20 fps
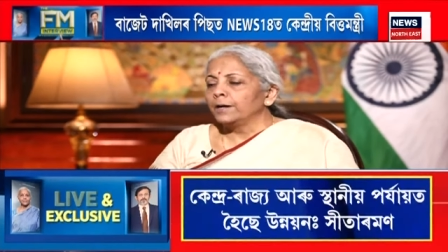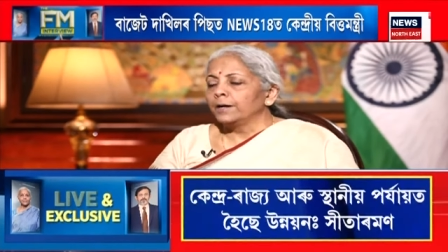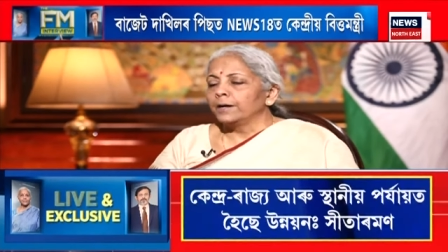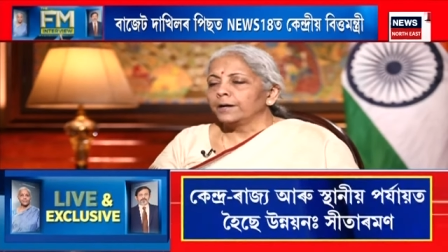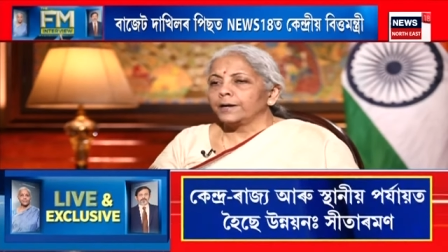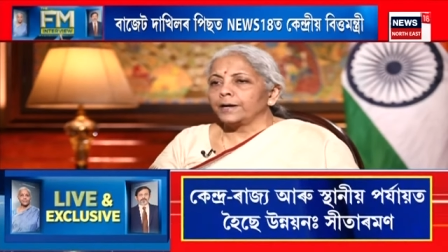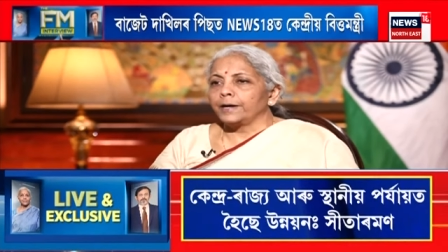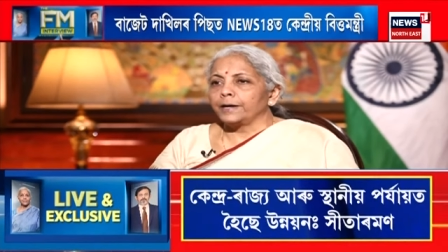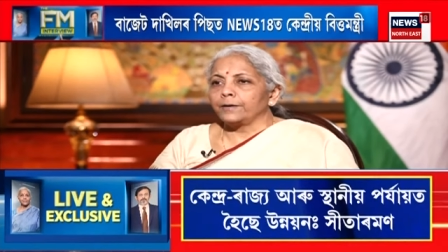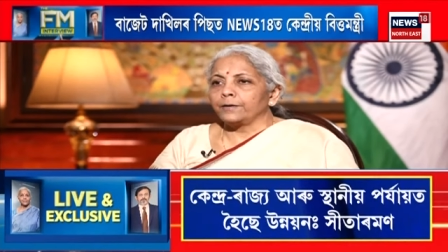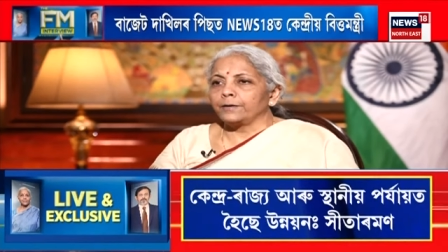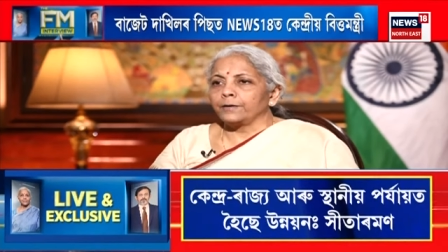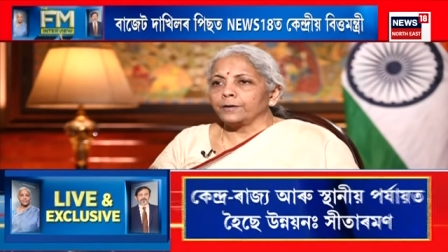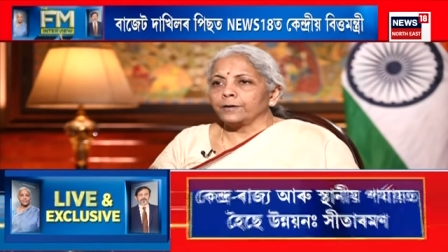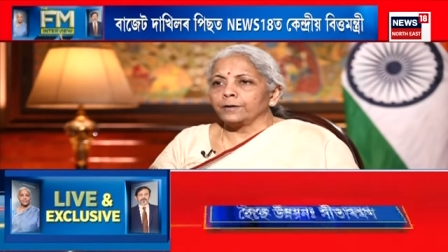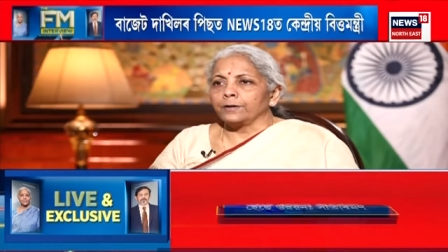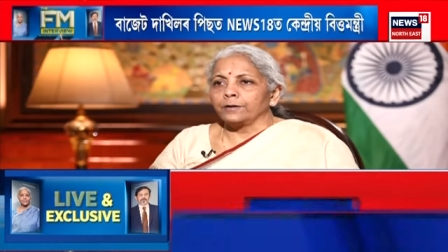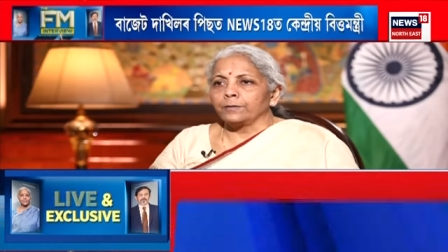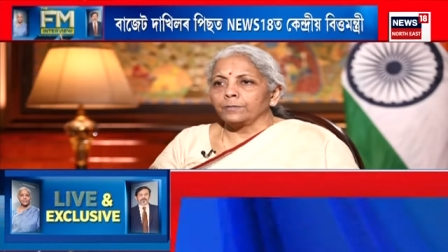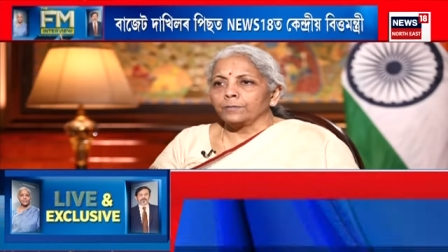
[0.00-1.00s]
in
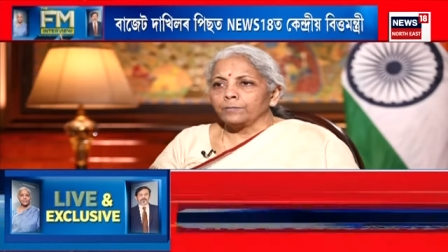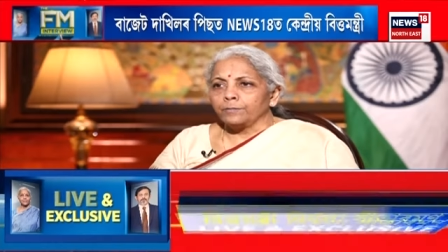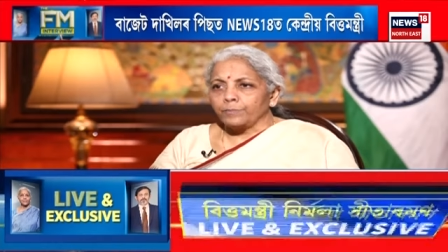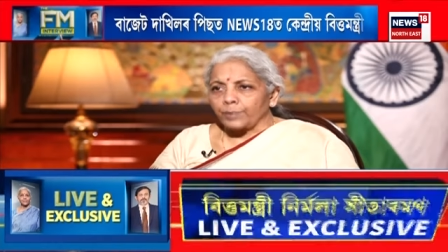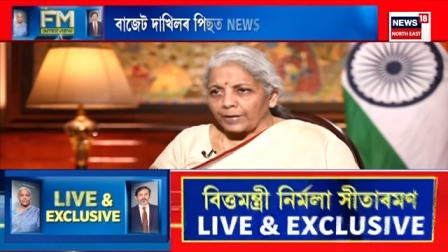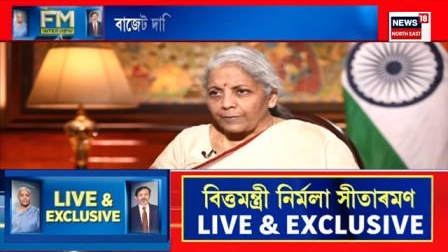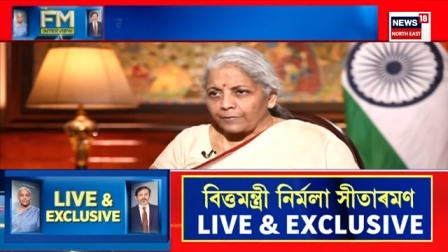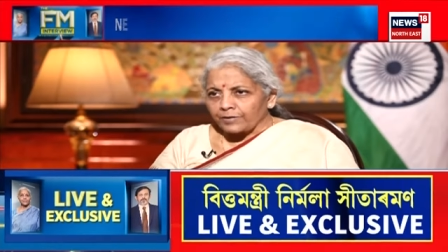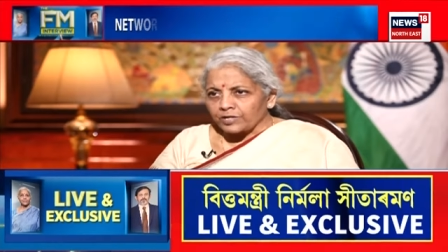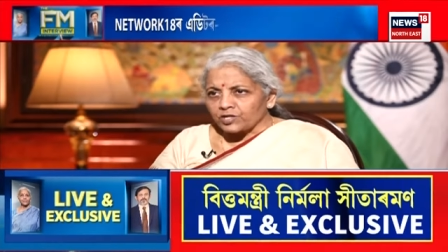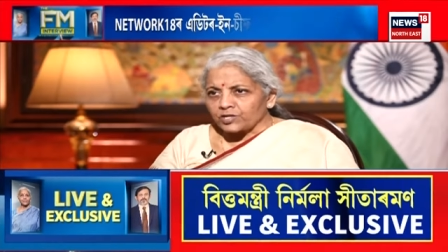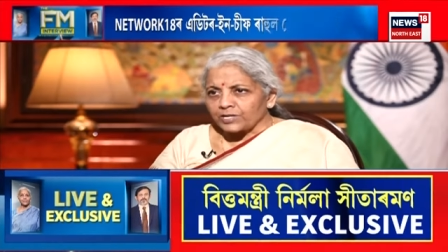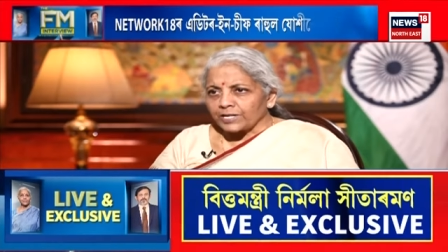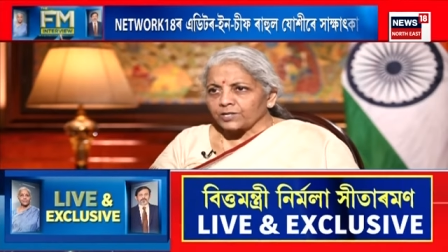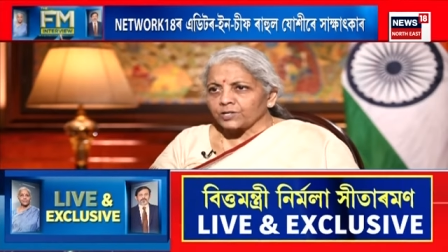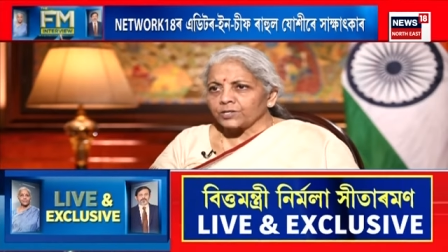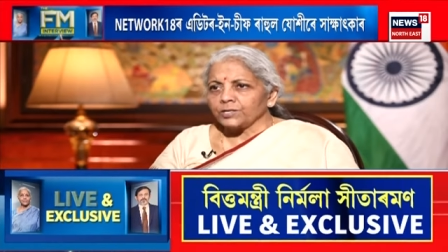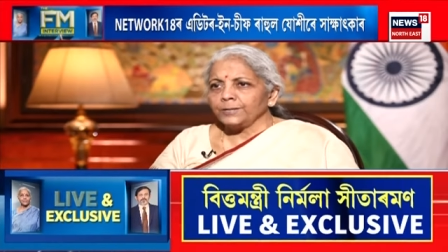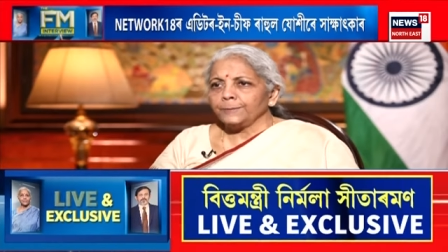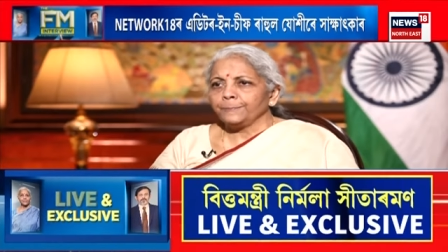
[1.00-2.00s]
uh, private
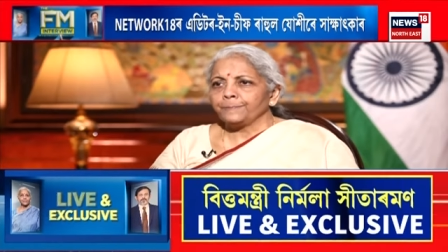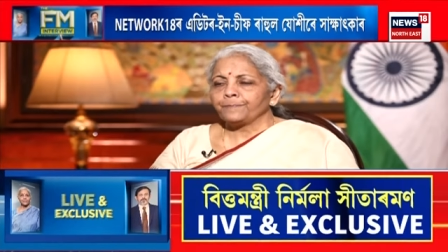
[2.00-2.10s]
sector